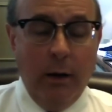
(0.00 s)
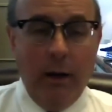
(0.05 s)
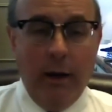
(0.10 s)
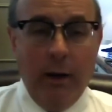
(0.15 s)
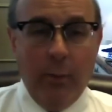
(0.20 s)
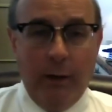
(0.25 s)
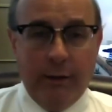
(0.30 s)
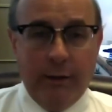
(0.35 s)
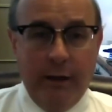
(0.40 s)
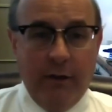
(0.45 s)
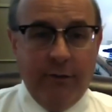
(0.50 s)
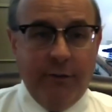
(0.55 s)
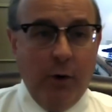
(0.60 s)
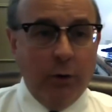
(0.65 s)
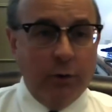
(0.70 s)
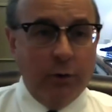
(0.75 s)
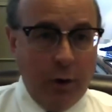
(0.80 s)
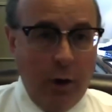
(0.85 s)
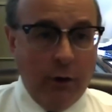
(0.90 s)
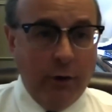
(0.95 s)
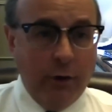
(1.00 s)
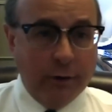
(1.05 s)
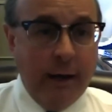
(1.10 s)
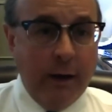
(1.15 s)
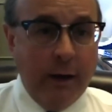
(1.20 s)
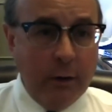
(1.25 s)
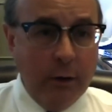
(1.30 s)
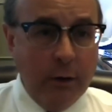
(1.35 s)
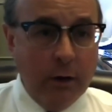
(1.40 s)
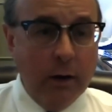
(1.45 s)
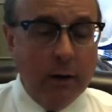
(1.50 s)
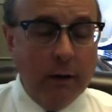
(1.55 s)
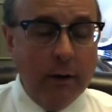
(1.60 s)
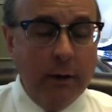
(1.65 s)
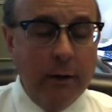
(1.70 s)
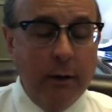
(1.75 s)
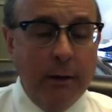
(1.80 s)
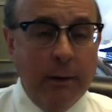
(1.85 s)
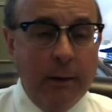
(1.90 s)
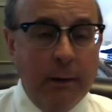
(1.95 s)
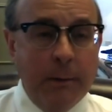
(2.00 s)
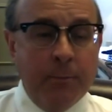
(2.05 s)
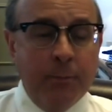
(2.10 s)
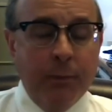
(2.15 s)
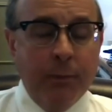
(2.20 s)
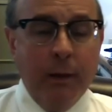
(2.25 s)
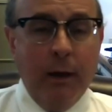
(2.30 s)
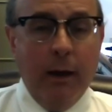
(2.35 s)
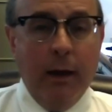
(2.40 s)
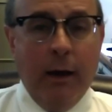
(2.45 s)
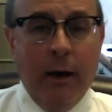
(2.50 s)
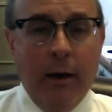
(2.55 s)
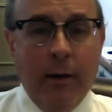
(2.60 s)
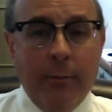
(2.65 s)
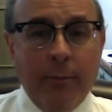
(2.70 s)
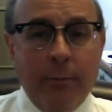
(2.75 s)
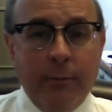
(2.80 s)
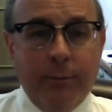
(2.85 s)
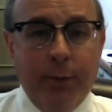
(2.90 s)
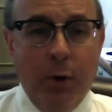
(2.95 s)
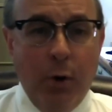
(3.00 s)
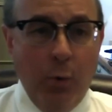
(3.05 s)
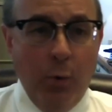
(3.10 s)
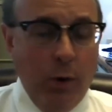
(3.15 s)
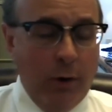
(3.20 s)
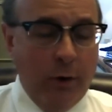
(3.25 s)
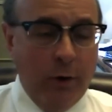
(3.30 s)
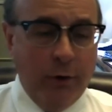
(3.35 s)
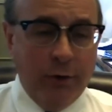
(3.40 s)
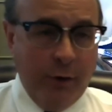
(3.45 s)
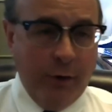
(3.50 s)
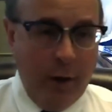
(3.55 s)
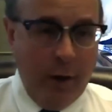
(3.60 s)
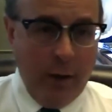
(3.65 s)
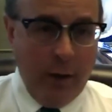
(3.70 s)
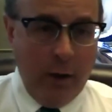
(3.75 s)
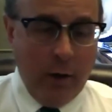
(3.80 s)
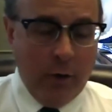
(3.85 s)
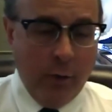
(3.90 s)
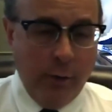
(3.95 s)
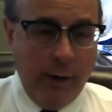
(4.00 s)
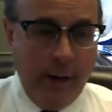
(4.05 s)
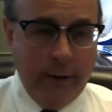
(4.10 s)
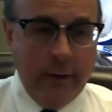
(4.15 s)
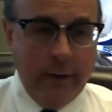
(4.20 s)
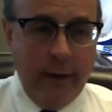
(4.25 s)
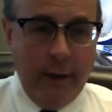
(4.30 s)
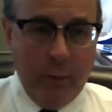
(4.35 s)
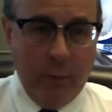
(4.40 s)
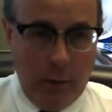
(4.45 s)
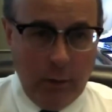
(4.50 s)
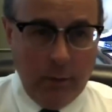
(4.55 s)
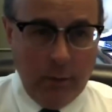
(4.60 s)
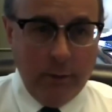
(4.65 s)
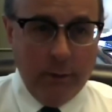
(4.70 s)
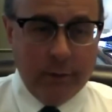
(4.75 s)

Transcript: And we tell folks, call your town clerk Poll workers are not all created equal.